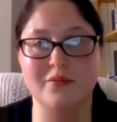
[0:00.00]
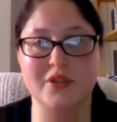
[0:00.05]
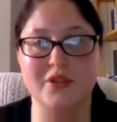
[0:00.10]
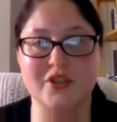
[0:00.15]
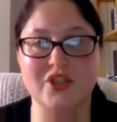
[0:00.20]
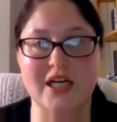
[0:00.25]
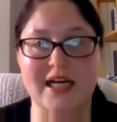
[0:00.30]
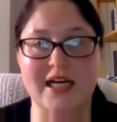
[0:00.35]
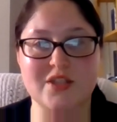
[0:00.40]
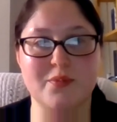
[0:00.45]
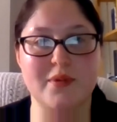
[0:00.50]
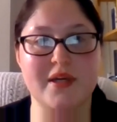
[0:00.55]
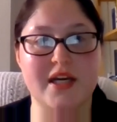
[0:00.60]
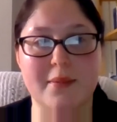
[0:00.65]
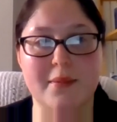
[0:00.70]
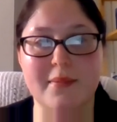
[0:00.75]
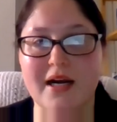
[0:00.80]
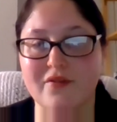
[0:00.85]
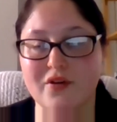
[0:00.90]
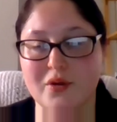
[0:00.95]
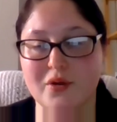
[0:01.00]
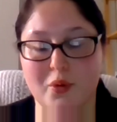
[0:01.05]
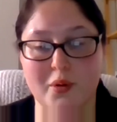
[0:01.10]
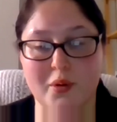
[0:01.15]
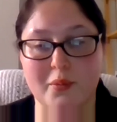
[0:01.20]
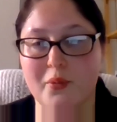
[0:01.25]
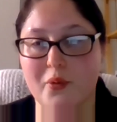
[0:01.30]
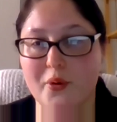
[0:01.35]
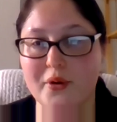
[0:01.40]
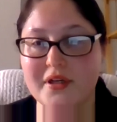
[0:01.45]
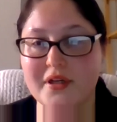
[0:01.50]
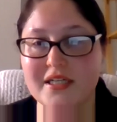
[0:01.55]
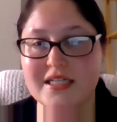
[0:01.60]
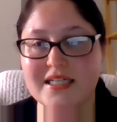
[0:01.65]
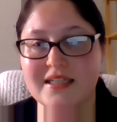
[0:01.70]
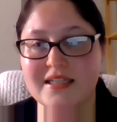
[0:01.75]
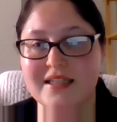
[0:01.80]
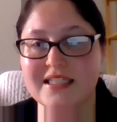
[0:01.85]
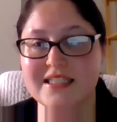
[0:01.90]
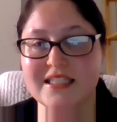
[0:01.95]
which has become ever more important
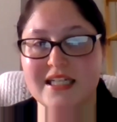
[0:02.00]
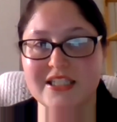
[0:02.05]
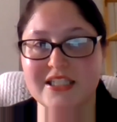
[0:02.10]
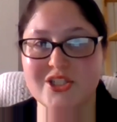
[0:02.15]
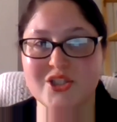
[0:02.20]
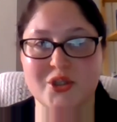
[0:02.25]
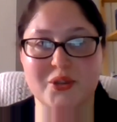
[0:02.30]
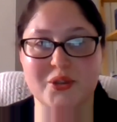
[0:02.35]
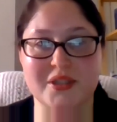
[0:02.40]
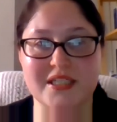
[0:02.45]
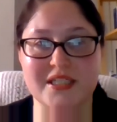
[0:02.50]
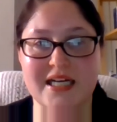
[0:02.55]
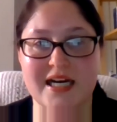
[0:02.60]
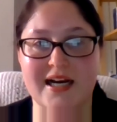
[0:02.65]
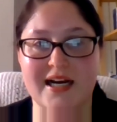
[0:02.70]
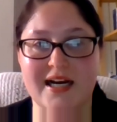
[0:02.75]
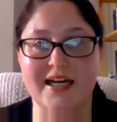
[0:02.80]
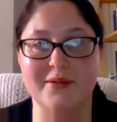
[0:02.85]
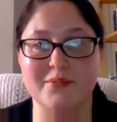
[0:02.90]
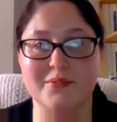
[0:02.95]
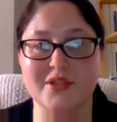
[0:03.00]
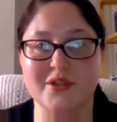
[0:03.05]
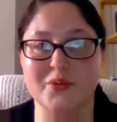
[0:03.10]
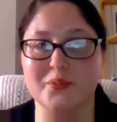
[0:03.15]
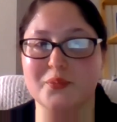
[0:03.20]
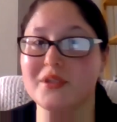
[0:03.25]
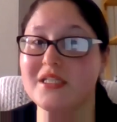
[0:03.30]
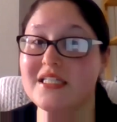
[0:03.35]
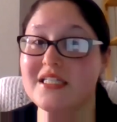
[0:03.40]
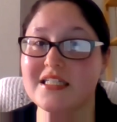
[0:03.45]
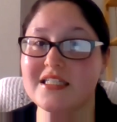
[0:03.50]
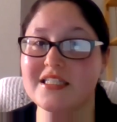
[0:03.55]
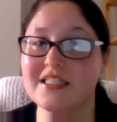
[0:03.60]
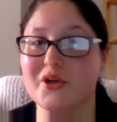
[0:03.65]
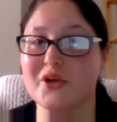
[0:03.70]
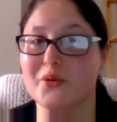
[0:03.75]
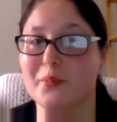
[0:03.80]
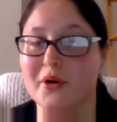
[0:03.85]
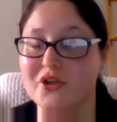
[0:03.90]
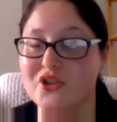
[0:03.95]
in this uncertain time. So please
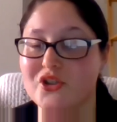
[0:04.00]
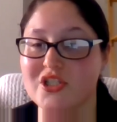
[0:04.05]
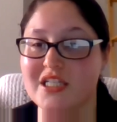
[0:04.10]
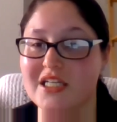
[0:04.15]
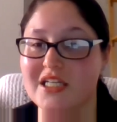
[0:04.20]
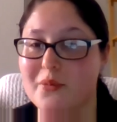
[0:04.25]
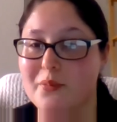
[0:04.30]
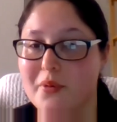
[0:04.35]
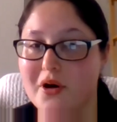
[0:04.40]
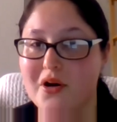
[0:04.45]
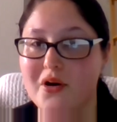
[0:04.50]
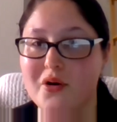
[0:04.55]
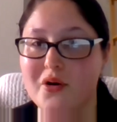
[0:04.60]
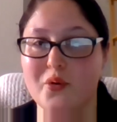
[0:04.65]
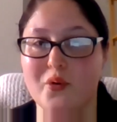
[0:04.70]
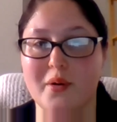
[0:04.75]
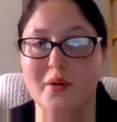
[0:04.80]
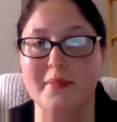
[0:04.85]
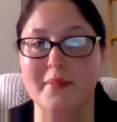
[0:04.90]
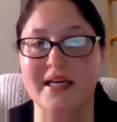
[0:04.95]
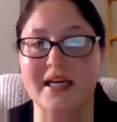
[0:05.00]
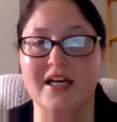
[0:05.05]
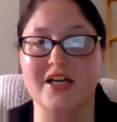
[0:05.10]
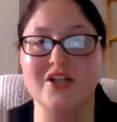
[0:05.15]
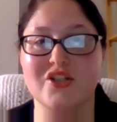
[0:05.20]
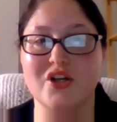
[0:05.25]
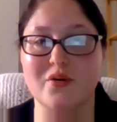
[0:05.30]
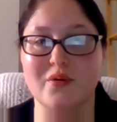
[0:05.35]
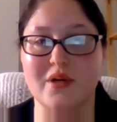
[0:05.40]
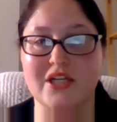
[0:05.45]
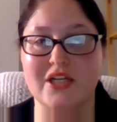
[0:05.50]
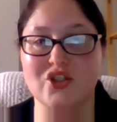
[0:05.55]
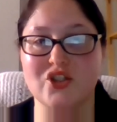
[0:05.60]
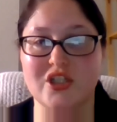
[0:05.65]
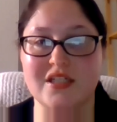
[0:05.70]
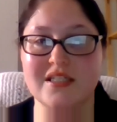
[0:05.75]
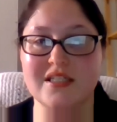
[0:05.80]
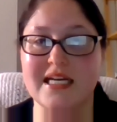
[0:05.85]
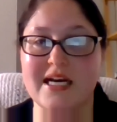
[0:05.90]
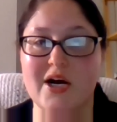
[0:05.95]
consider purchasing a book or making a
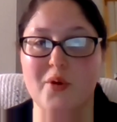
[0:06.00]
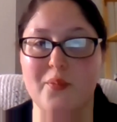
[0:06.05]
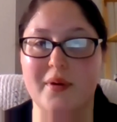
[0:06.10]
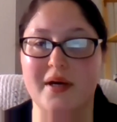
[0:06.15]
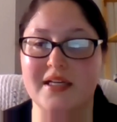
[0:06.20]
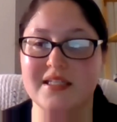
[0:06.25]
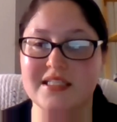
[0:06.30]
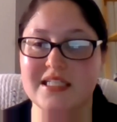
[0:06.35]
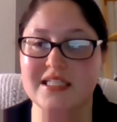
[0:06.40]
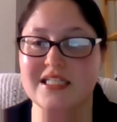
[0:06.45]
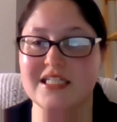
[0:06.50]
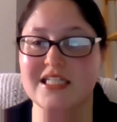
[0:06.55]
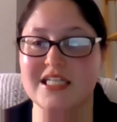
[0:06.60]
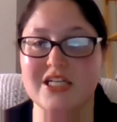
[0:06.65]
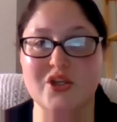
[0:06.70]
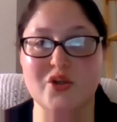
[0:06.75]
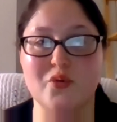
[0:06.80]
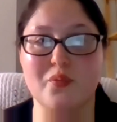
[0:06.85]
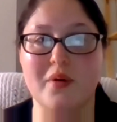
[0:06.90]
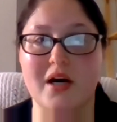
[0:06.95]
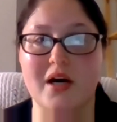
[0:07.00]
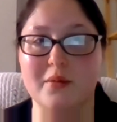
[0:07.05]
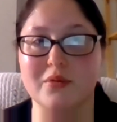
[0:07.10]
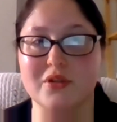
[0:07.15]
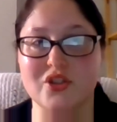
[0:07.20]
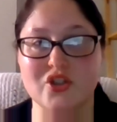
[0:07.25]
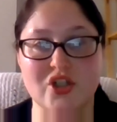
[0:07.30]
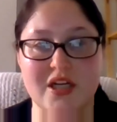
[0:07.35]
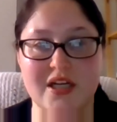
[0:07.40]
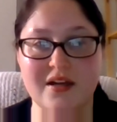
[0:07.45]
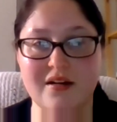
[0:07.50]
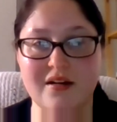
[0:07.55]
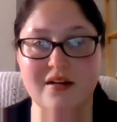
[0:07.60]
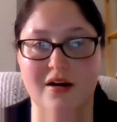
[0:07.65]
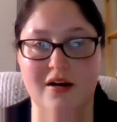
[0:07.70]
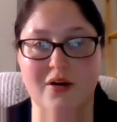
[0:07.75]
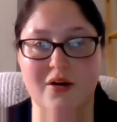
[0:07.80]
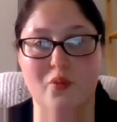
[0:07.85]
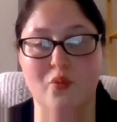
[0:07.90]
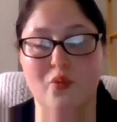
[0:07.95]
donation to help us continue publishing
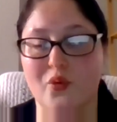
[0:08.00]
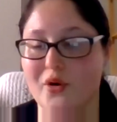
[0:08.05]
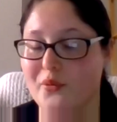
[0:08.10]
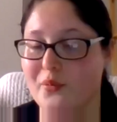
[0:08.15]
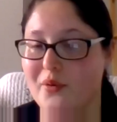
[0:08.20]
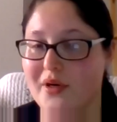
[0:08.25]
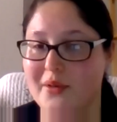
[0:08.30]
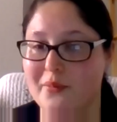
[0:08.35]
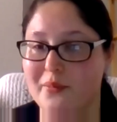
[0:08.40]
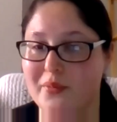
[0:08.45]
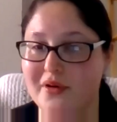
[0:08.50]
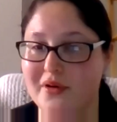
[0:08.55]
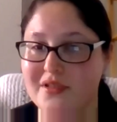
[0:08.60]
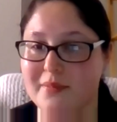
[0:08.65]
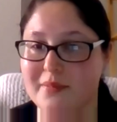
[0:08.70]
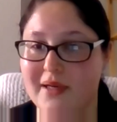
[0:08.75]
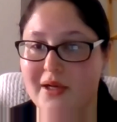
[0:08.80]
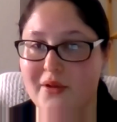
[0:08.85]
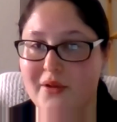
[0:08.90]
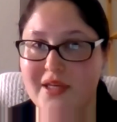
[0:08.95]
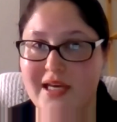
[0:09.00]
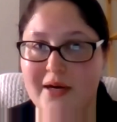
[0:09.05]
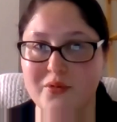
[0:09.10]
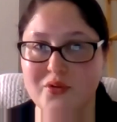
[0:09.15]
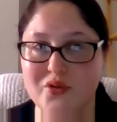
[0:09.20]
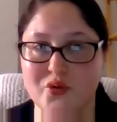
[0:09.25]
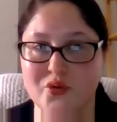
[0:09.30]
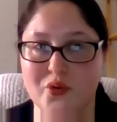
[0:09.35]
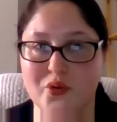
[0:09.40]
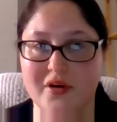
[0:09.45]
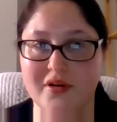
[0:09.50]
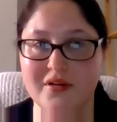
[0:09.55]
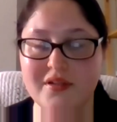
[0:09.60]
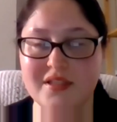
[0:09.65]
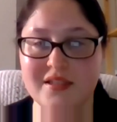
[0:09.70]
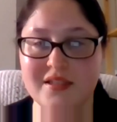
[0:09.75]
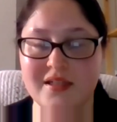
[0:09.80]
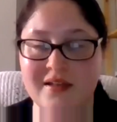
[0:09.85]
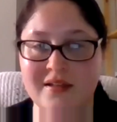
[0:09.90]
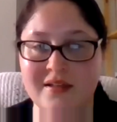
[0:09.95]
our award winning books about the
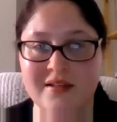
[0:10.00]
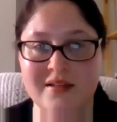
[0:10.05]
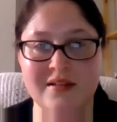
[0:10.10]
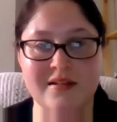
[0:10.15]
outdoors.